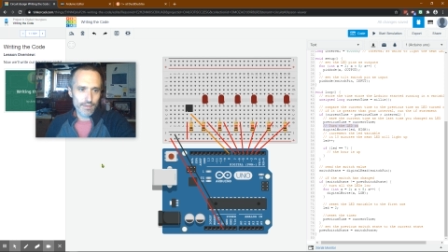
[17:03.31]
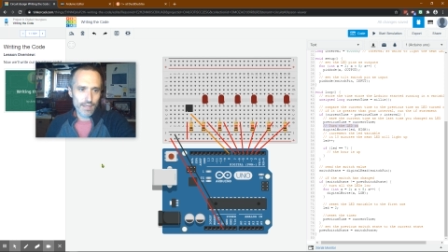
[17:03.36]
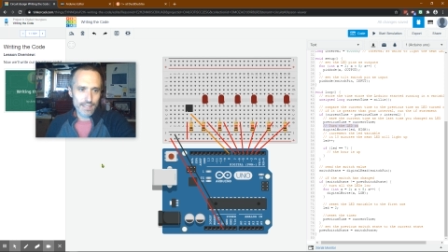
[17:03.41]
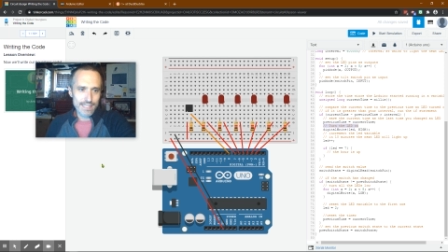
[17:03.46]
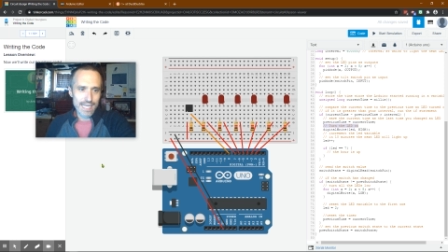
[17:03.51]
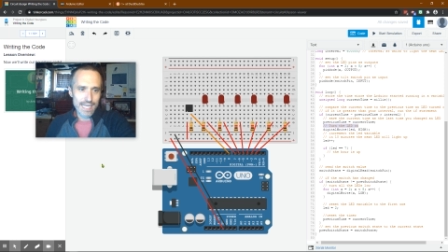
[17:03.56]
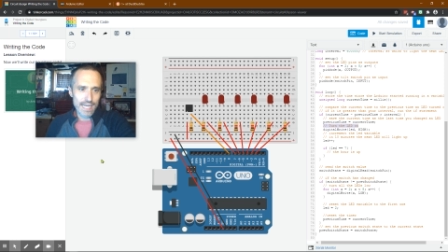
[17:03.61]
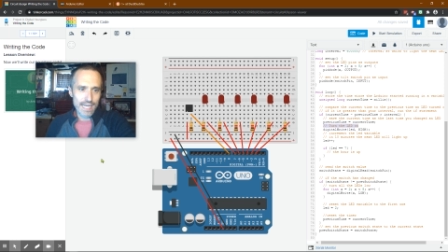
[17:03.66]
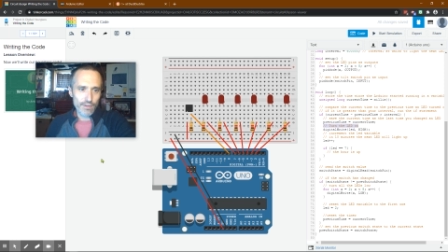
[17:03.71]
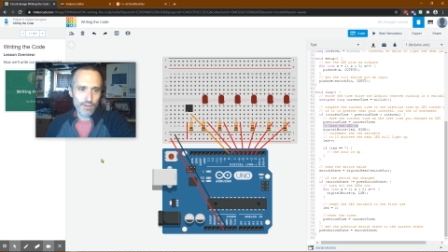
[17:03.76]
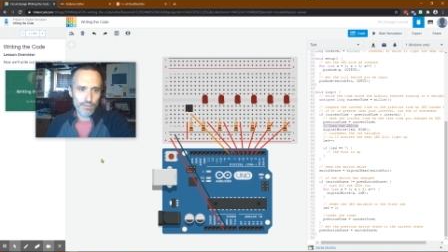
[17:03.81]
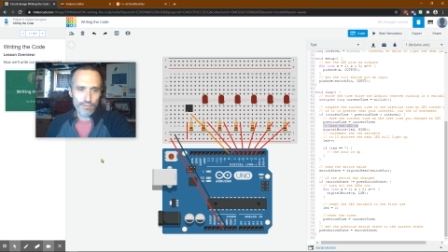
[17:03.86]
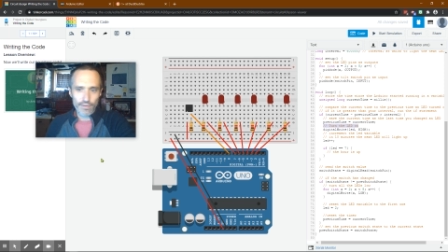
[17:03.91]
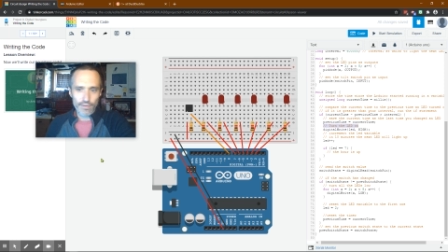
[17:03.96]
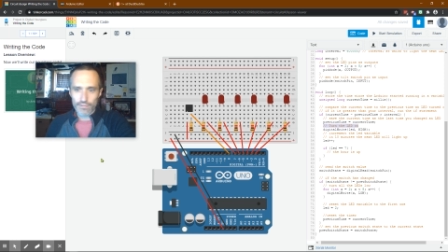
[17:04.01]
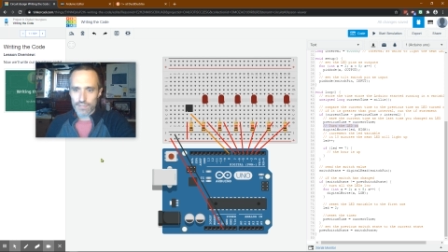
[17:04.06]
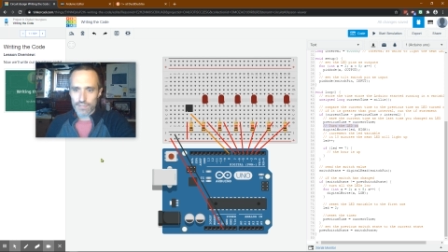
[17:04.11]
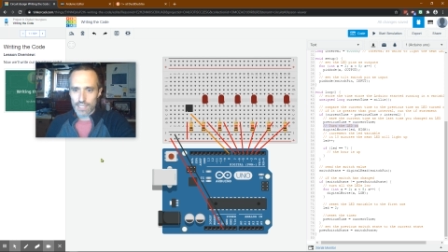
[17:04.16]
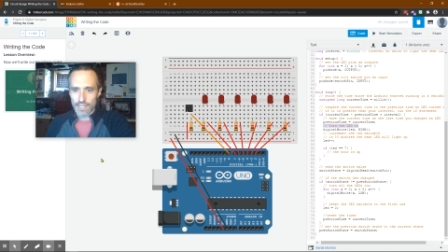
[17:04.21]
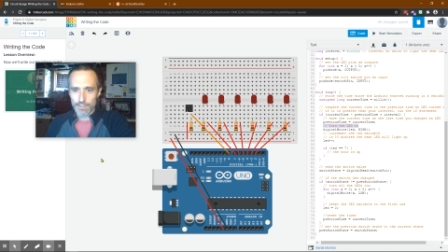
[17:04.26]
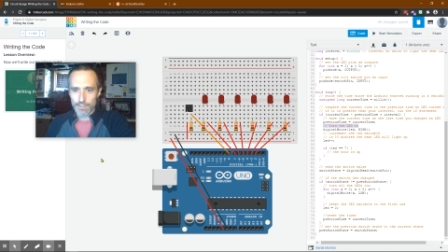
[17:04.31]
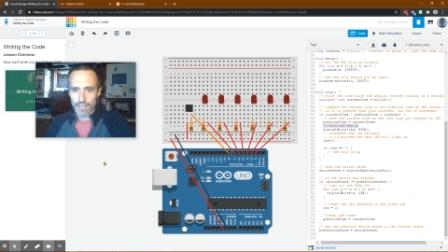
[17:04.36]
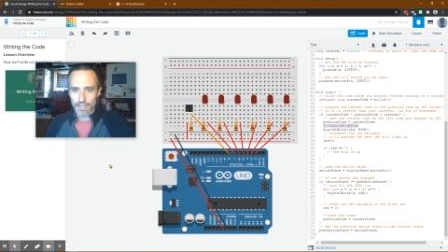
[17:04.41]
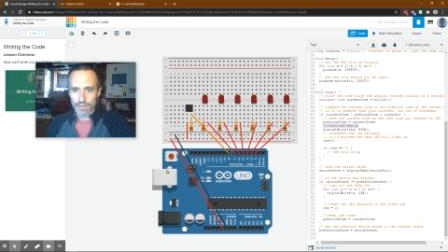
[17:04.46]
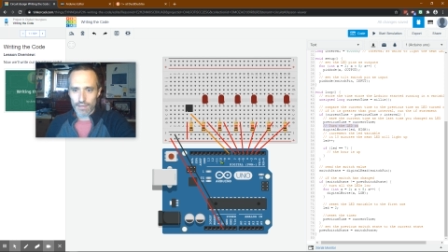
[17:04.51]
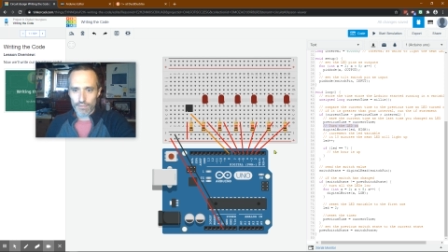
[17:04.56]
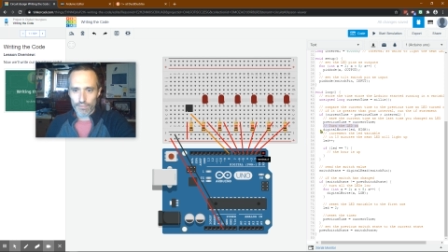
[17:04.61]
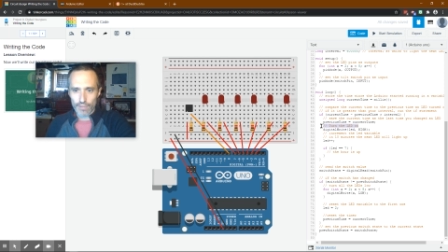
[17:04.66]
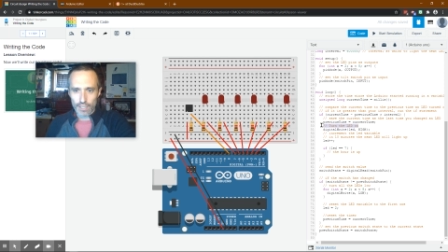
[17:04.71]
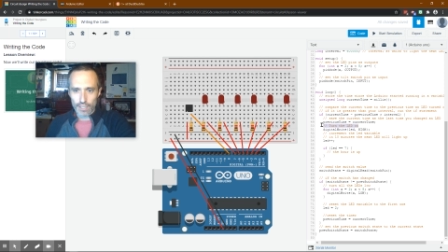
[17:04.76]
a ten or fifteen
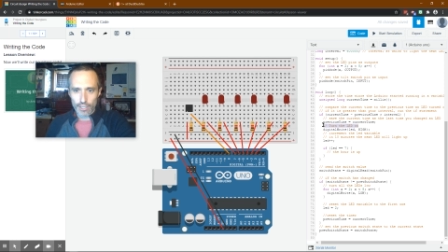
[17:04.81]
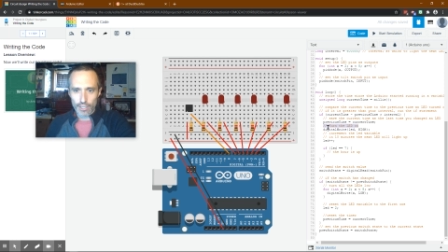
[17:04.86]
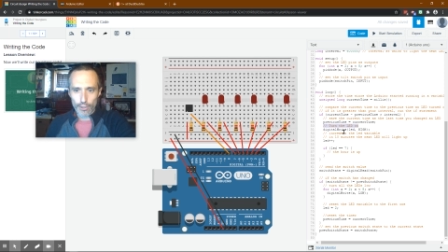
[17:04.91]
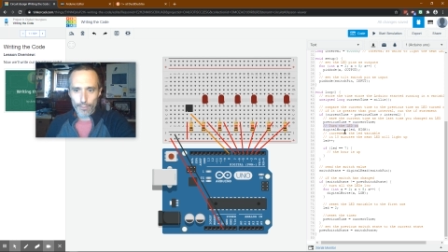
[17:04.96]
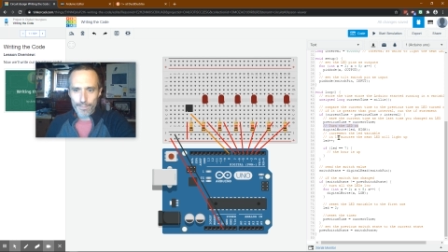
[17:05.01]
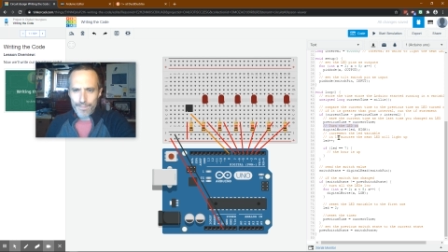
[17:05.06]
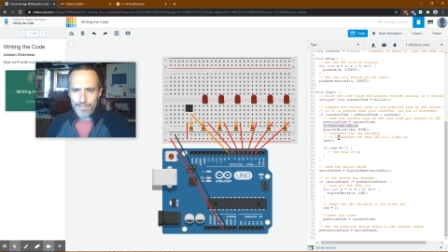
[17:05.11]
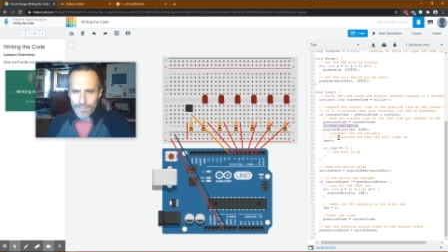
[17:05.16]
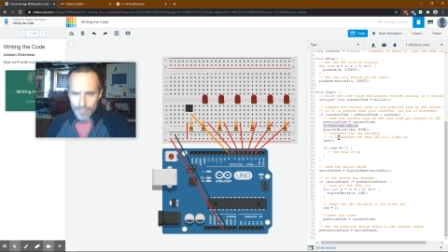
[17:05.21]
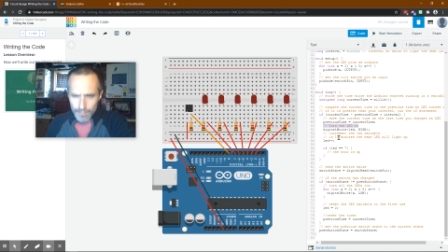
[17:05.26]
minute video.